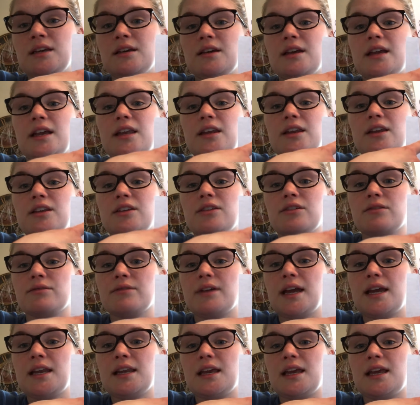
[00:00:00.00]
And in your
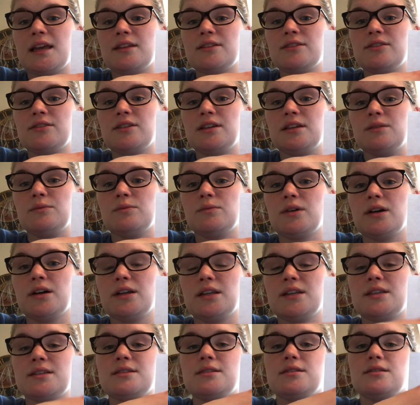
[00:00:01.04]
right hand, you need 1
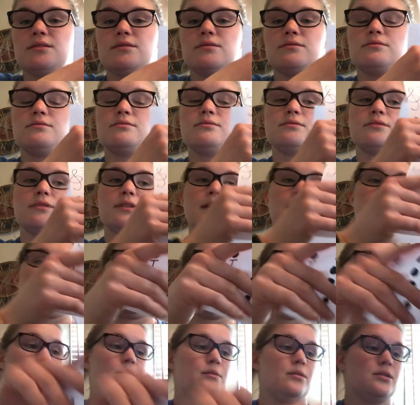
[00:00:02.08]
and 2. Okay,
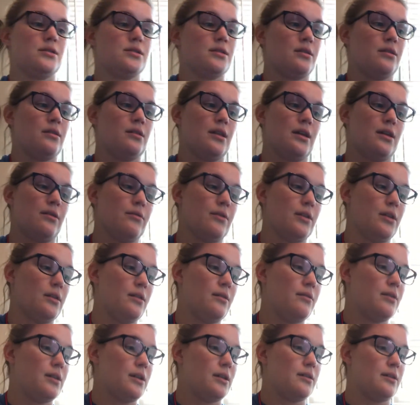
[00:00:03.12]
let me show you that really
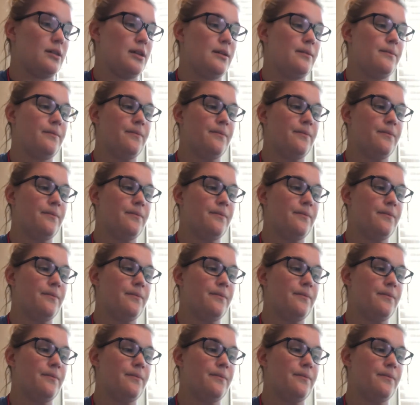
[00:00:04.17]
quickly.